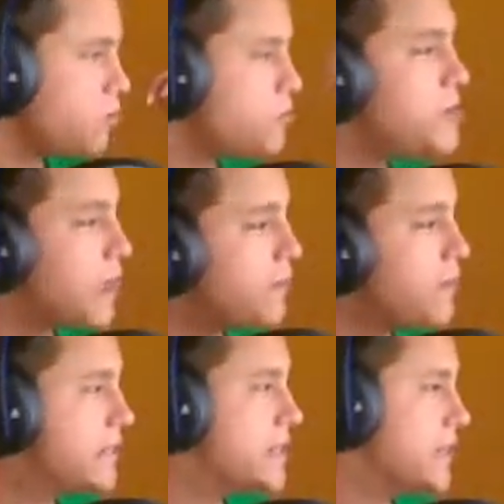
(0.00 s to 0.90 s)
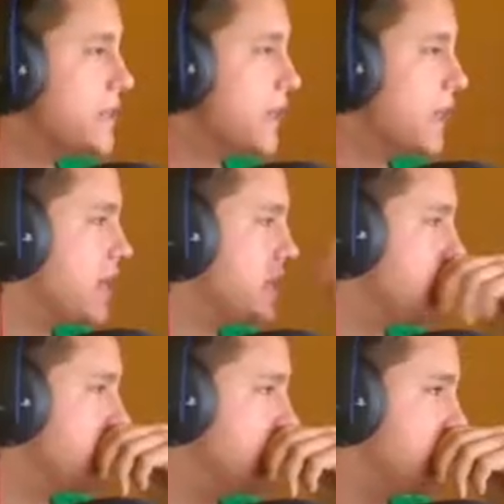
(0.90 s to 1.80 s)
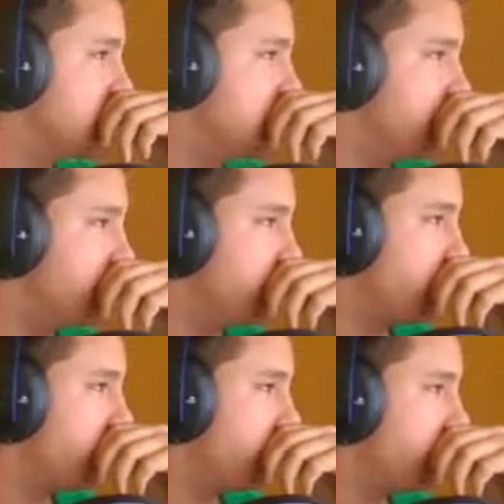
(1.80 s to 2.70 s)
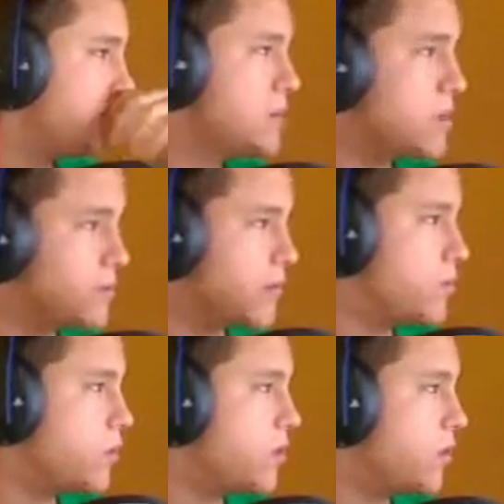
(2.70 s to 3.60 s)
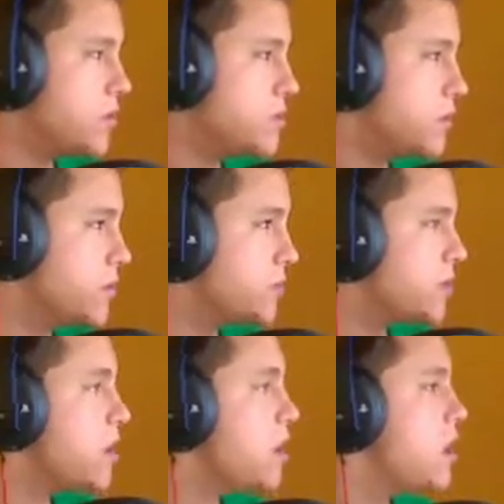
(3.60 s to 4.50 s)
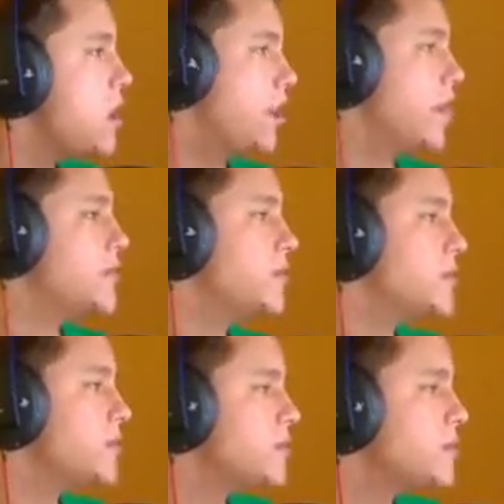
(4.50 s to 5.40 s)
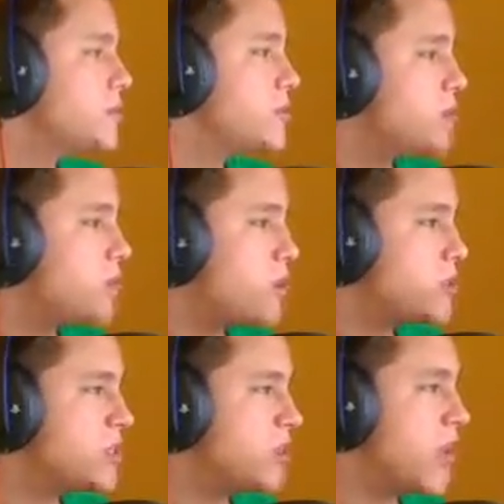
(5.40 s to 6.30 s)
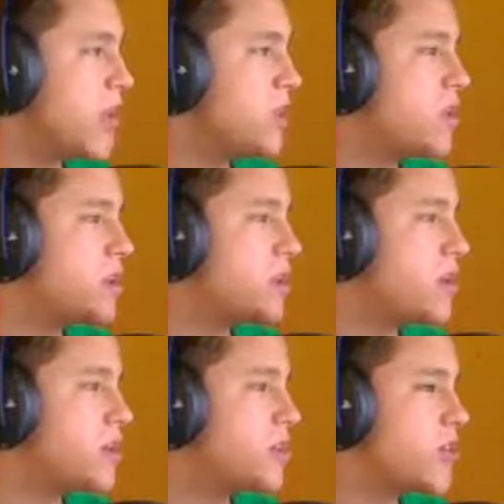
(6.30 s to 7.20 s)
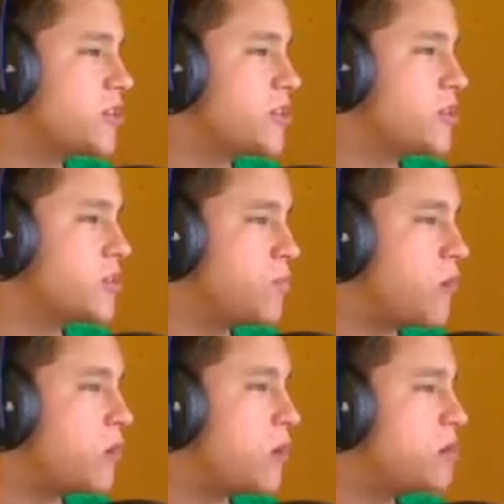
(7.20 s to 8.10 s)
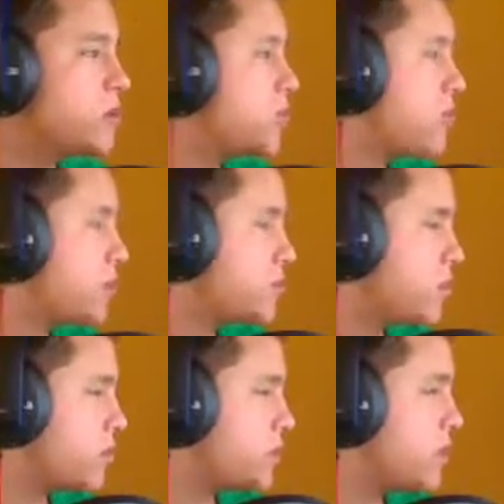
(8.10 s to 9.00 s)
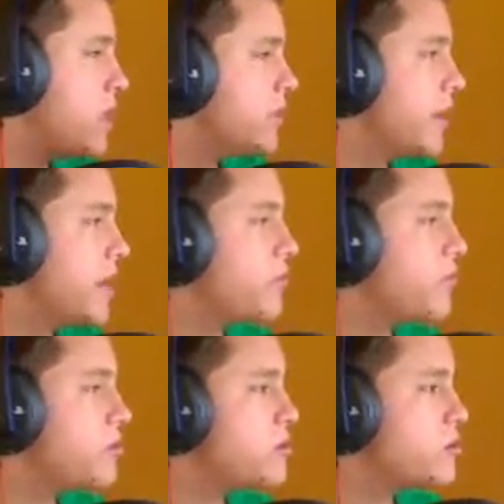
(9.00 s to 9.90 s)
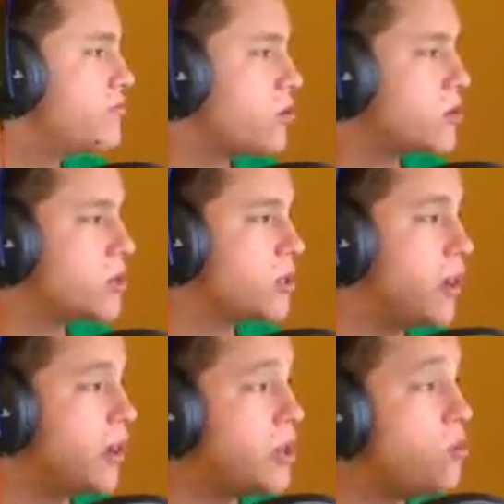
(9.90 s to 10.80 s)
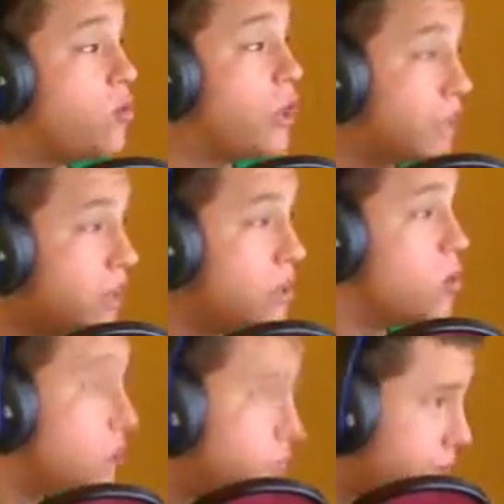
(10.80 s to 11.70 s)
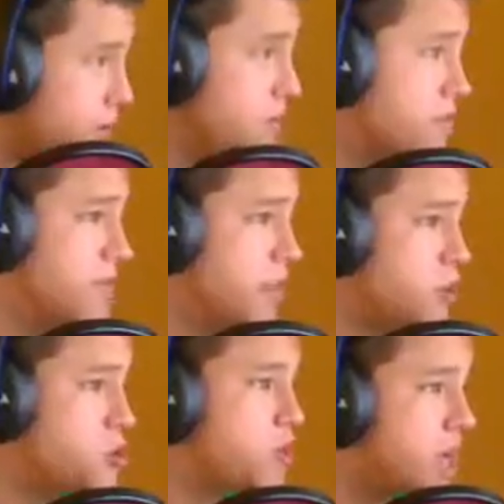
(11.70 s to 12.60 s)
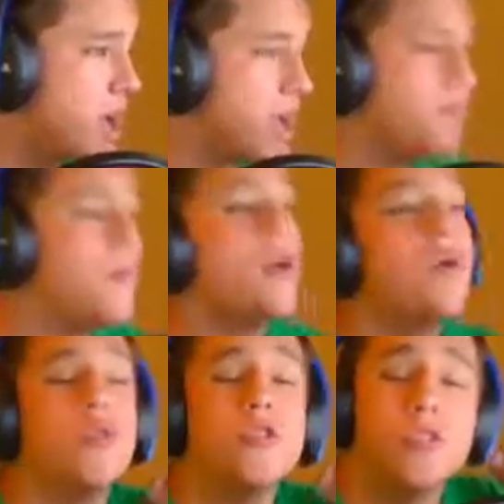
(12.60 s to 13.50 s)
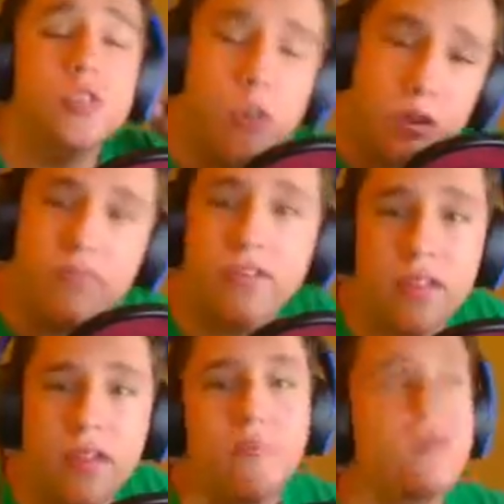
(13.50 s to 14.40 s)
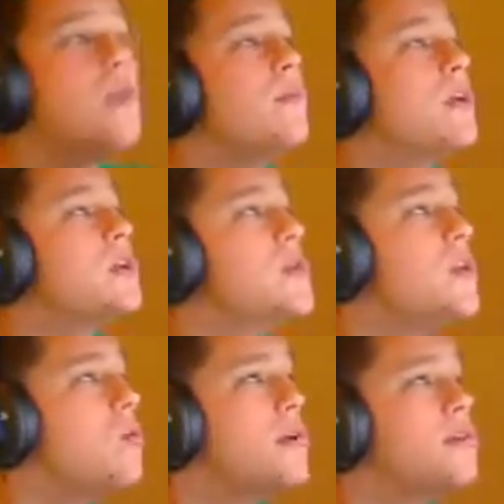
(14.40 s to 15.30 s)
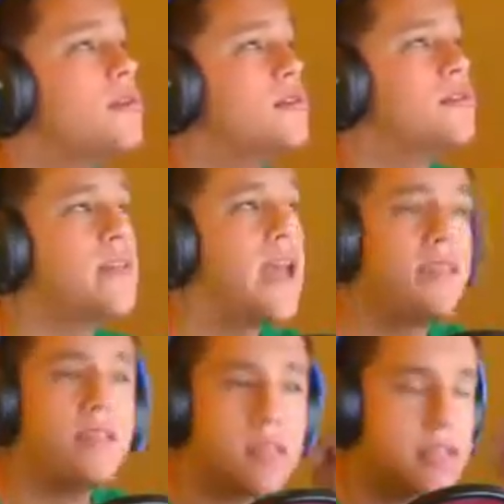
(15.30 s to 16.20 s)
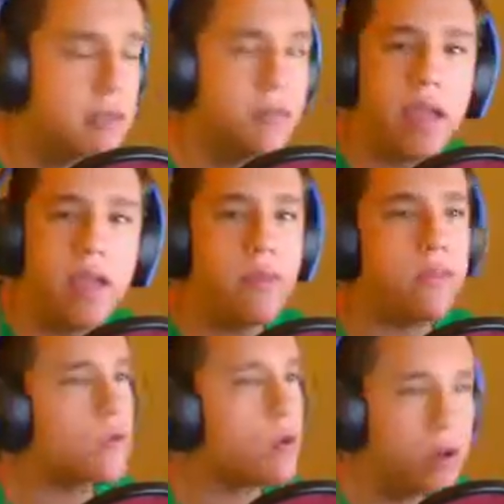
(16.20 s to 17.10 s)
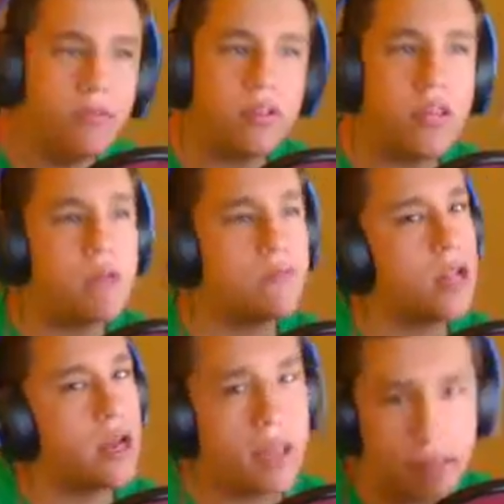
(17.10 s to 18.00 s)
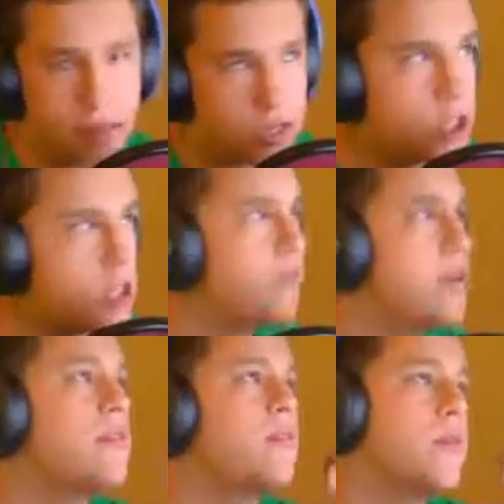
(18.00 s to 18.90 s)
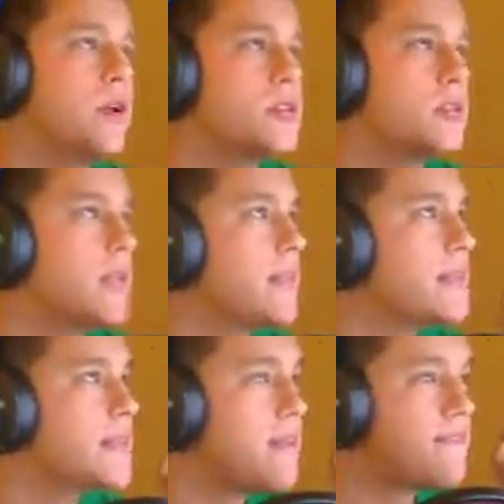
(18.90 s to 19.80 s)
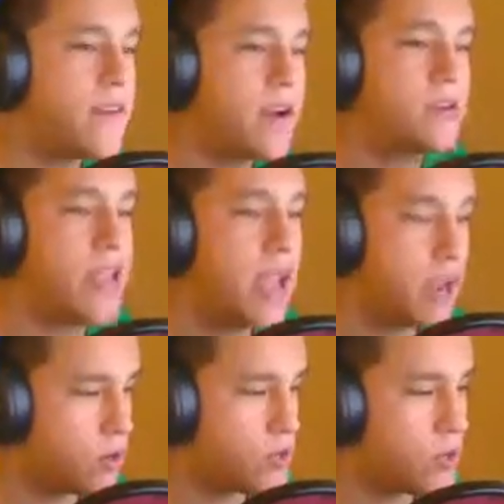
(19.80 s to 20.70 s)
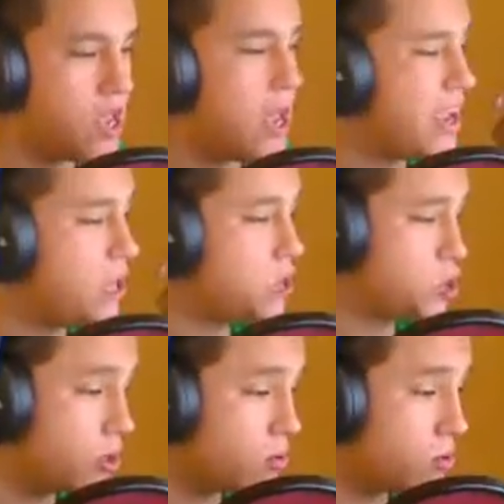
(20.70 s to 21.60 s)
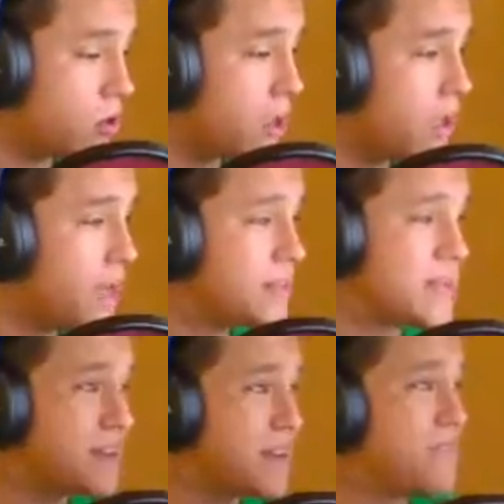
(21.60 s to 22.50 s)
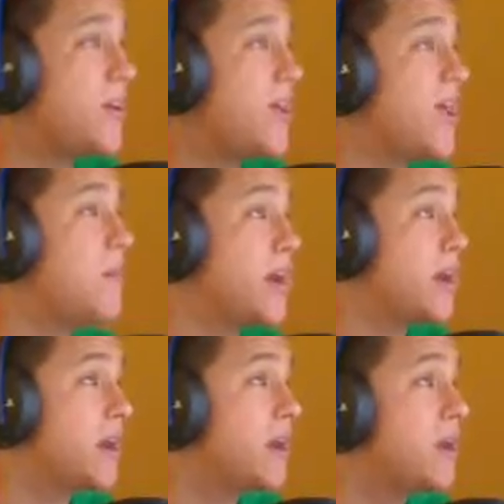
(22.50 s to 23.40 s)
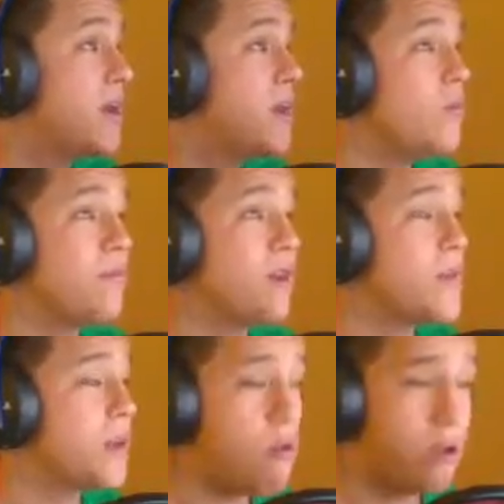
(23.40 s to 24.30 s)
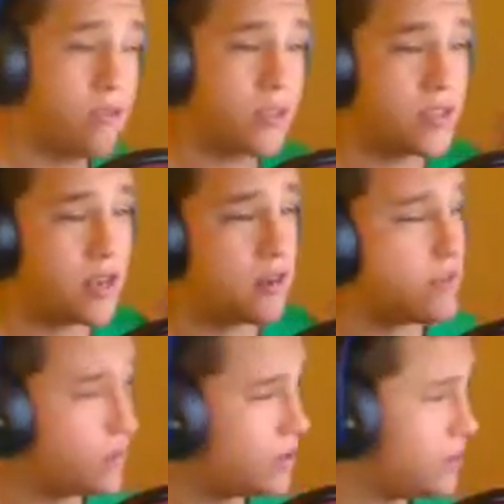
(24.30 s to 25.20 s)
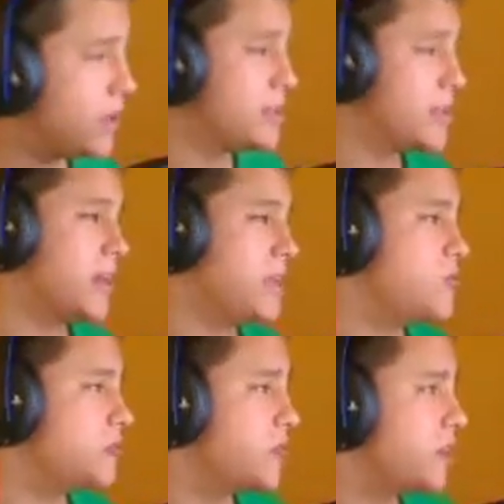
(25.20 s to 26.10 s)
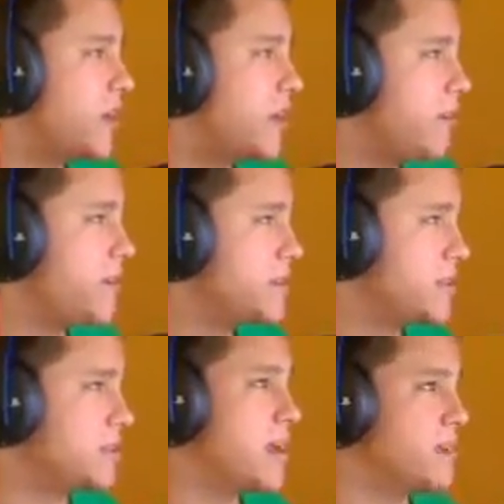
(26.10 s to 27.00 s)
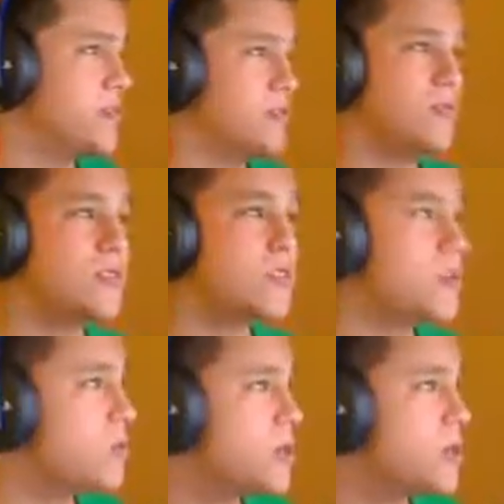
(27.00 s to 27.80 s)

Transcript: which again makes sense, I guess, in some people, but not to most. Alright, so Nintendo has addressed questions about annualizing franchises such as Mario Kart and Smash Bros., saying it prefers to focus on creating unique new experiences each time, which is good for them, because you don't want to just take the same game and throw a different label on it and then shove it down the production line. That's not fair to gamers in general. It's not fair to anybody. We've already been going for the standard 15 minutes that I usually try to keep these things down to, so